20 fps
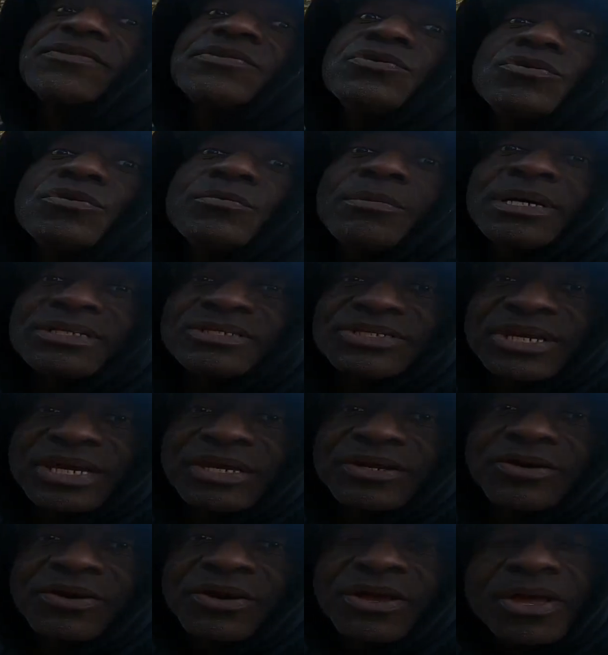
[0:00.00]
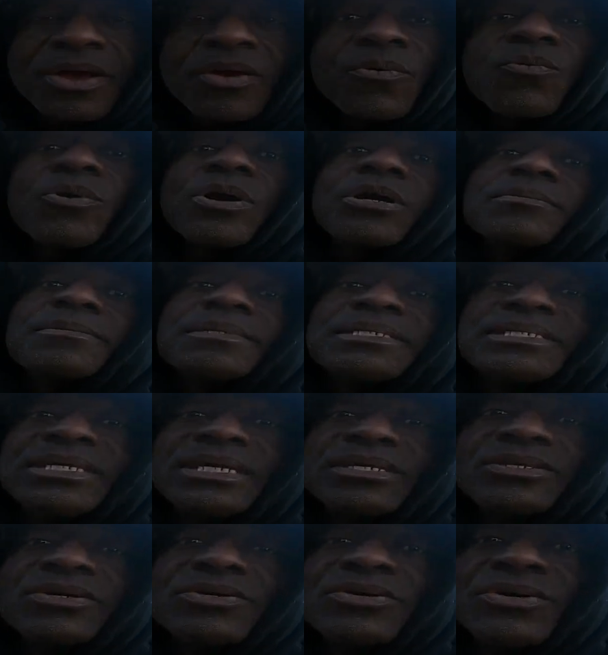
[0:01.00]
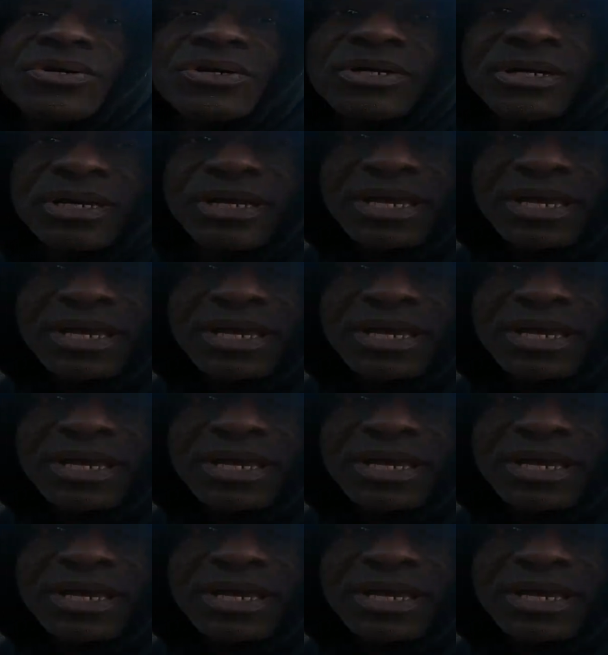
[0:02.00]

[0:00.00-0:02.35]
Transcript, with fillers: if you're new to my channel, welcome to Set the Hook.